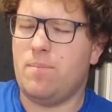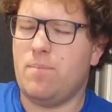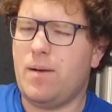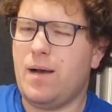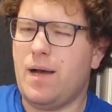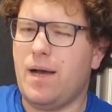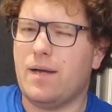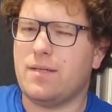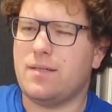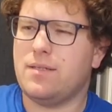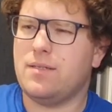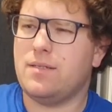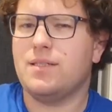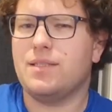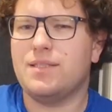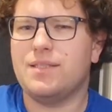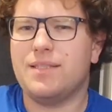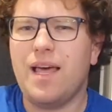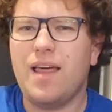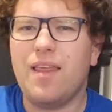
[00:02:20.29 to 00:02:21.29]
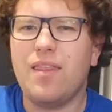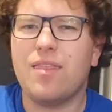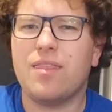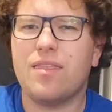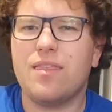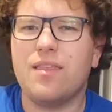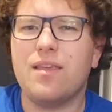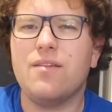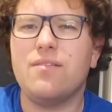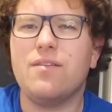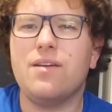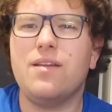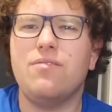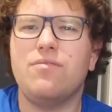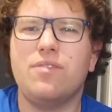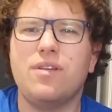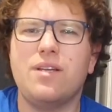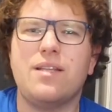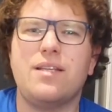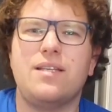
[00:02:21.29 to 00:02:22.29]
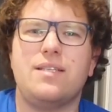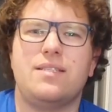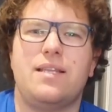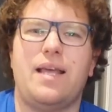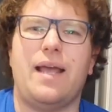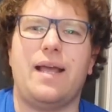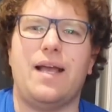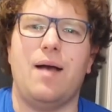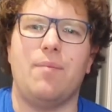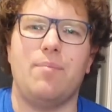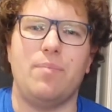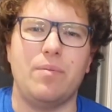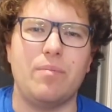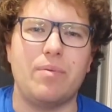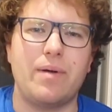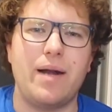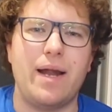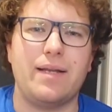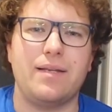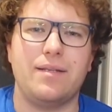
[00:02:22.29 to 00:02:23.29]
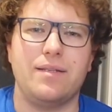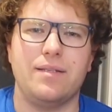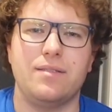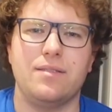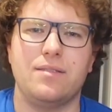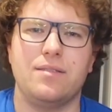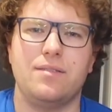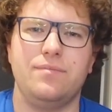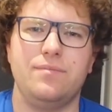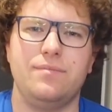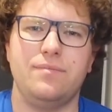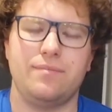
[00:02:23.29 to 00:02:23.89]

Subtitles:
But does that theory really stack up in practice?